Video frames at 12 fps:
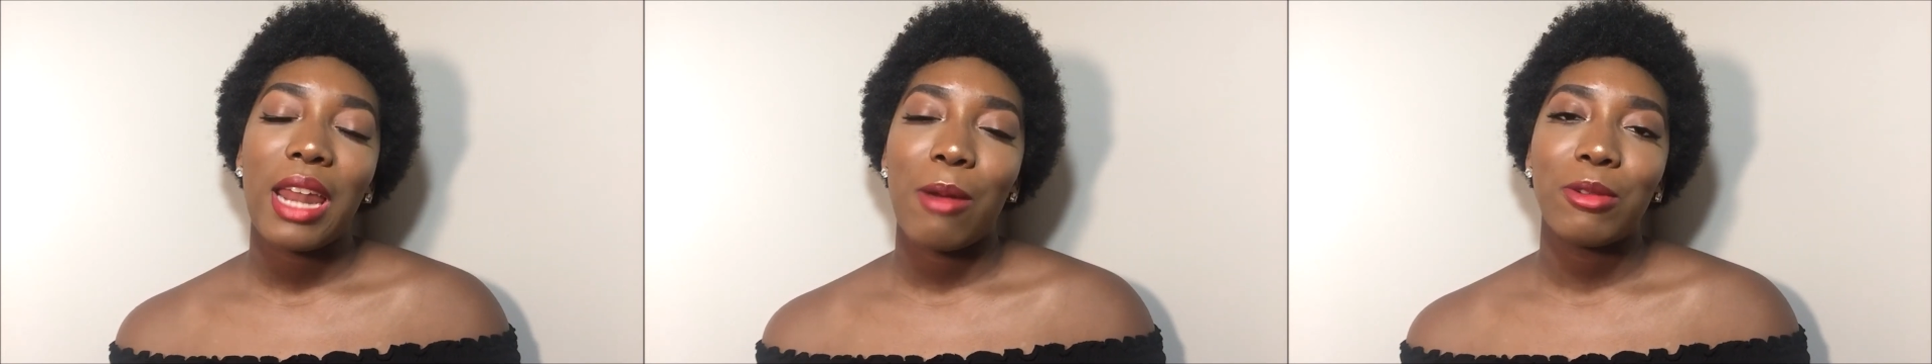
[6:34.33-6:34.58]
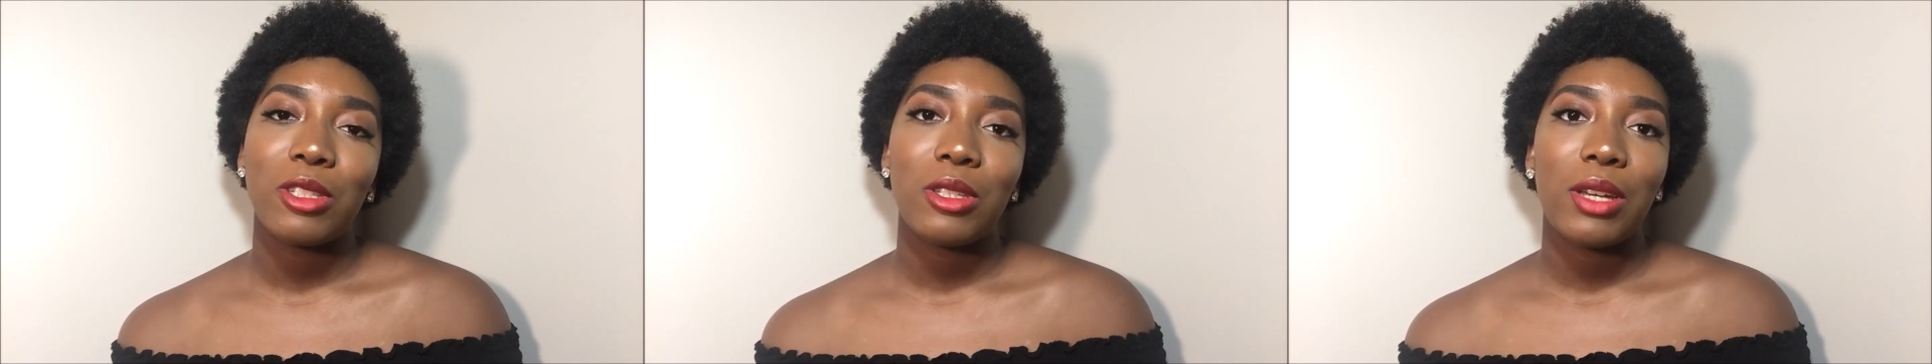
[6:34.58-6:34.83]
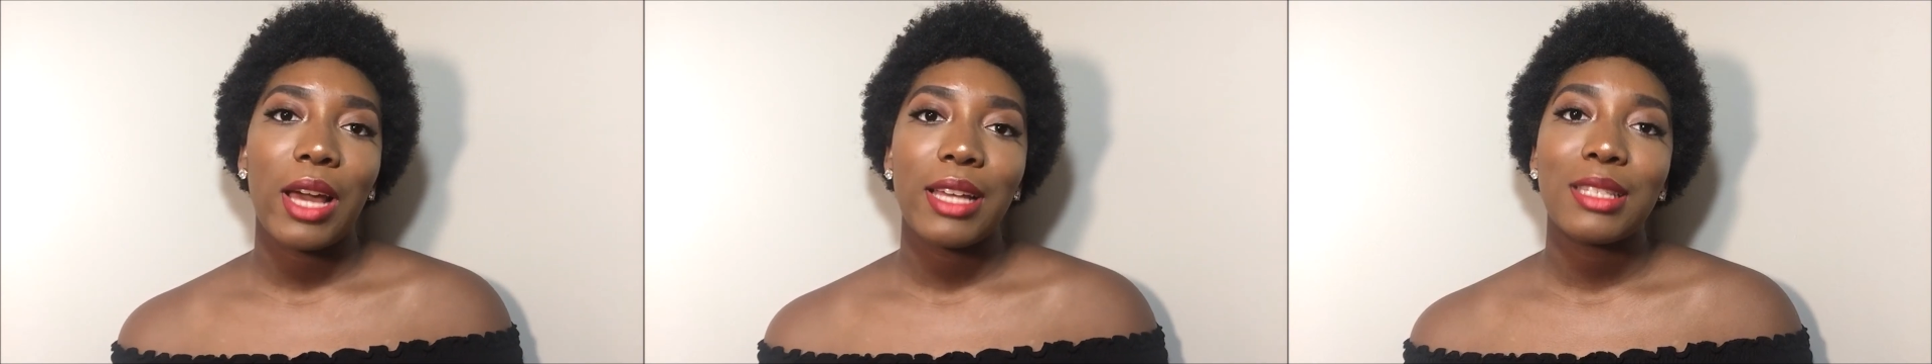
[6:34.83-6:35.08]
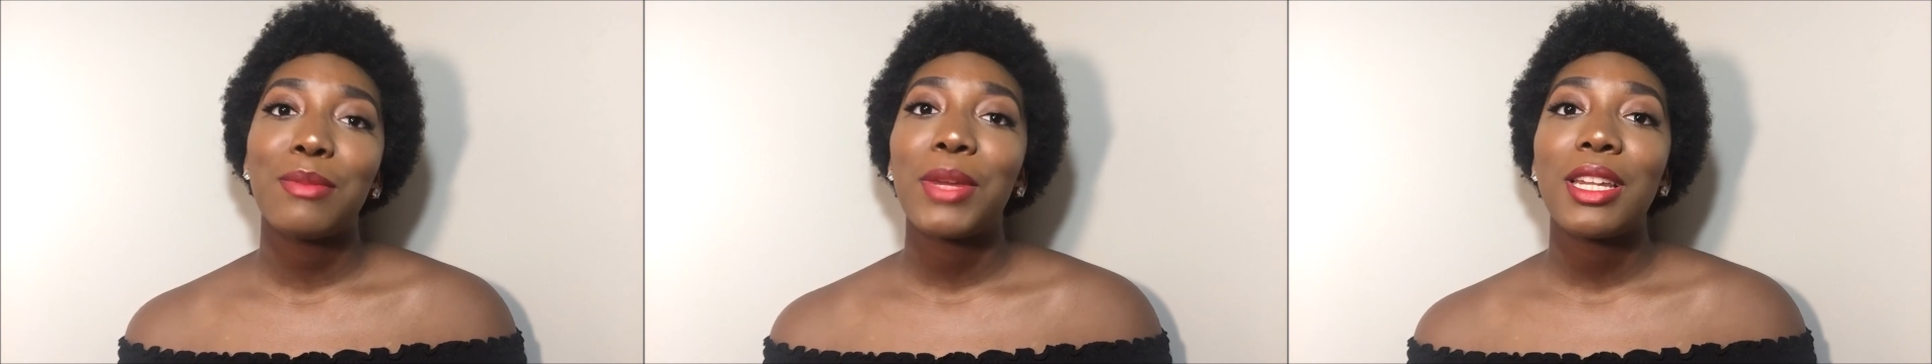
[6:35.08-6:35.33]
and I will see you
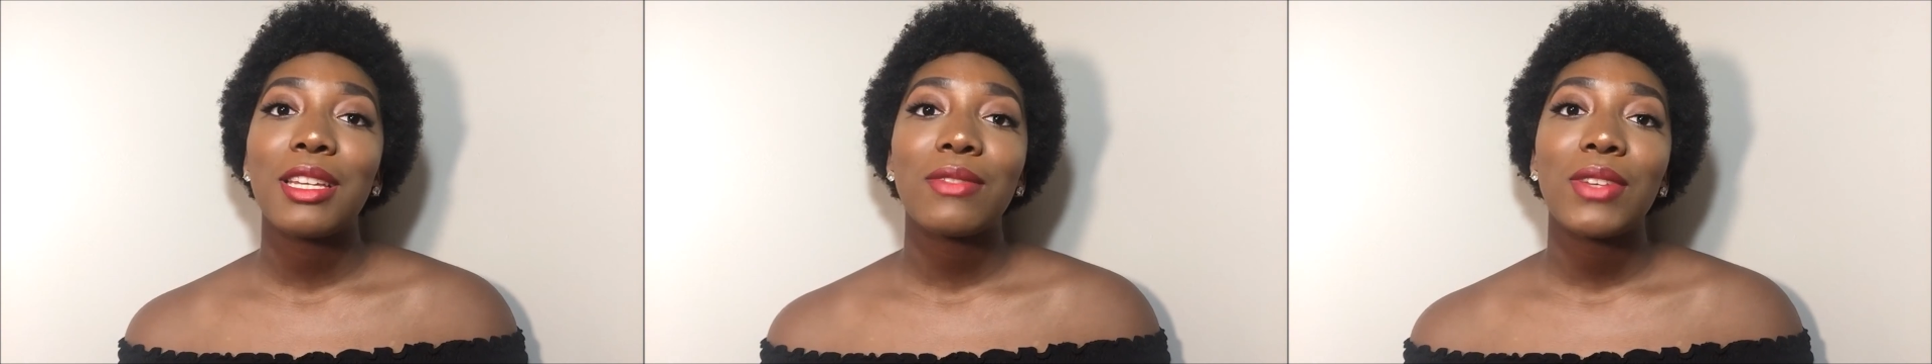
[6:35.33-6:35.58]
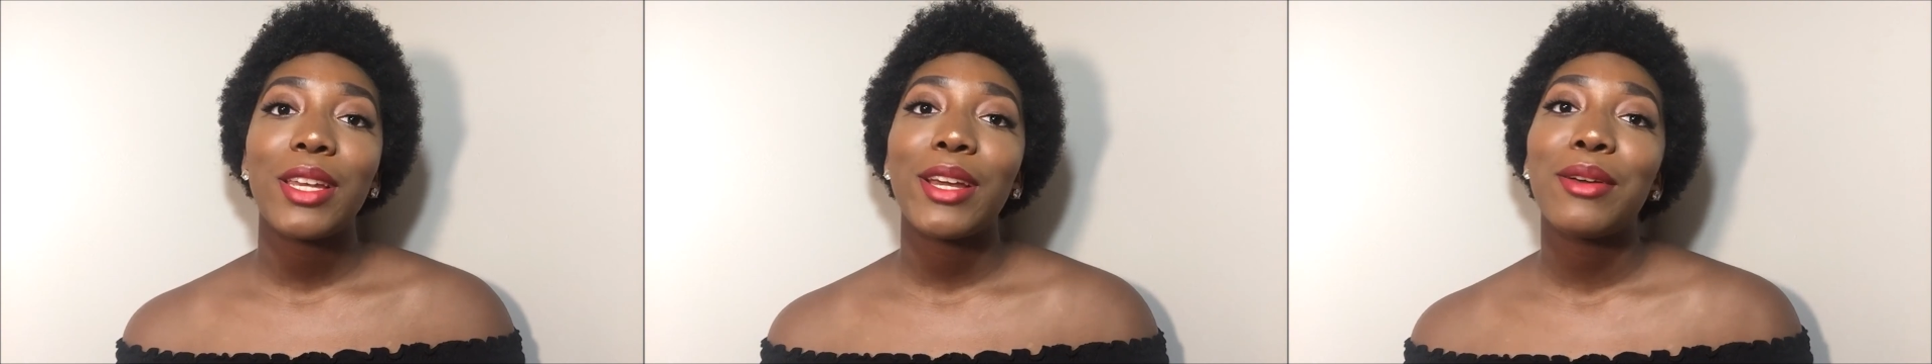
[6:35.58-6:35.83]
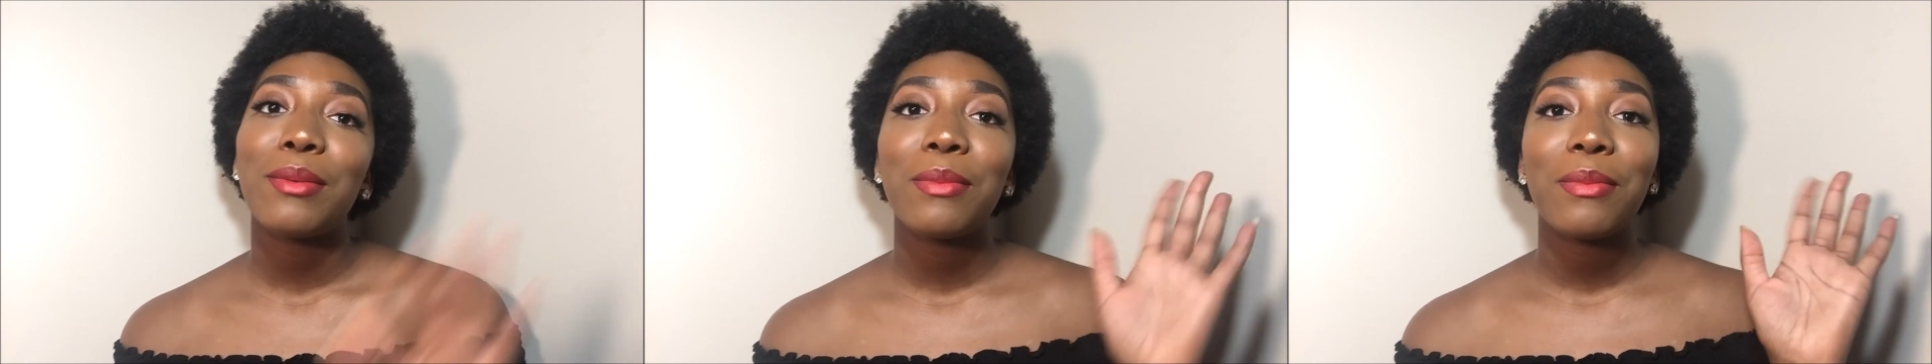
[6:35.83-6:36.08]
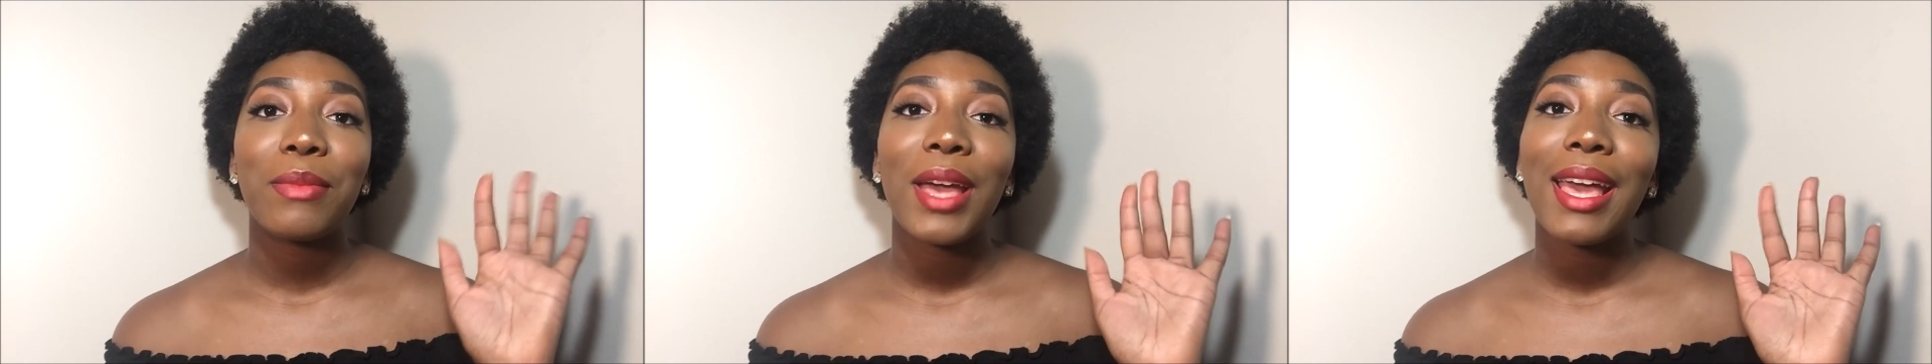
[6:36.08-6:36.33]
guys in my next video.
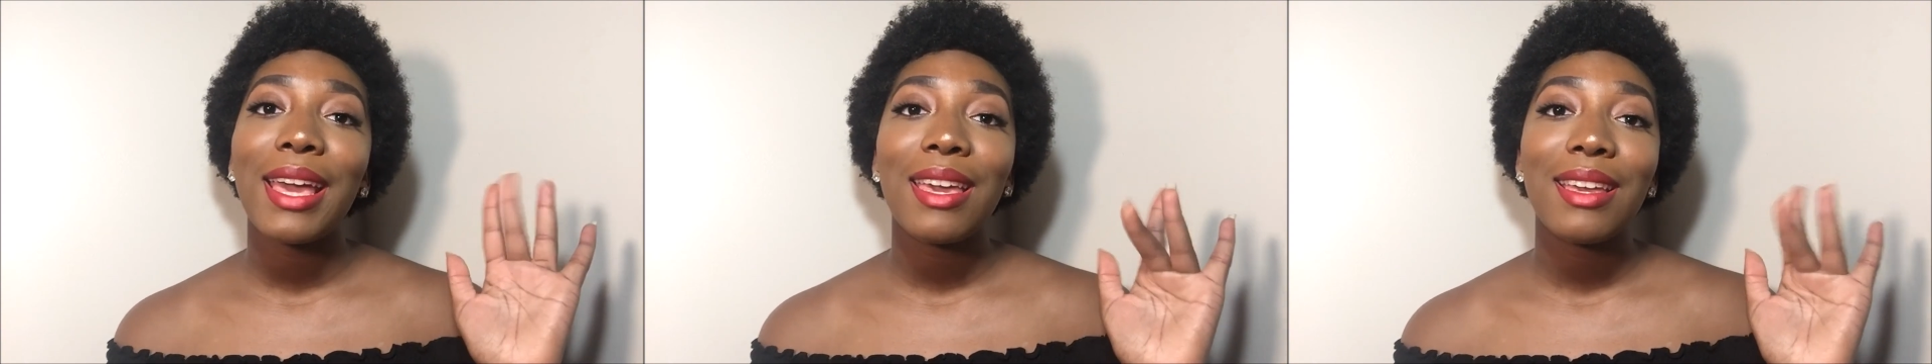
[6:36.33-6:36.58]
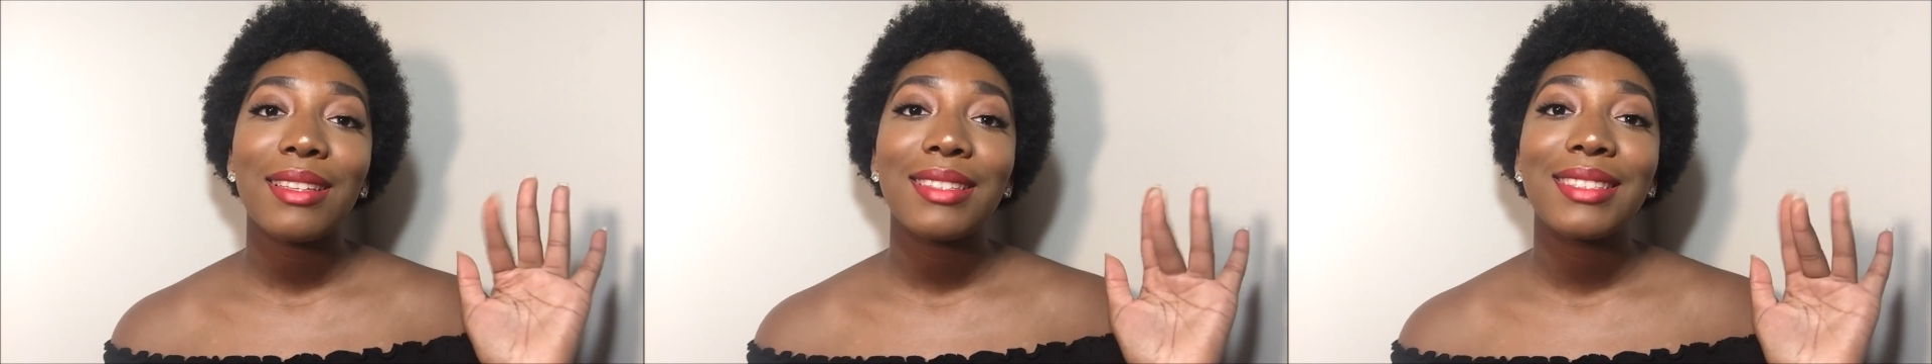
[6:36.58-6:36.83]
Bye.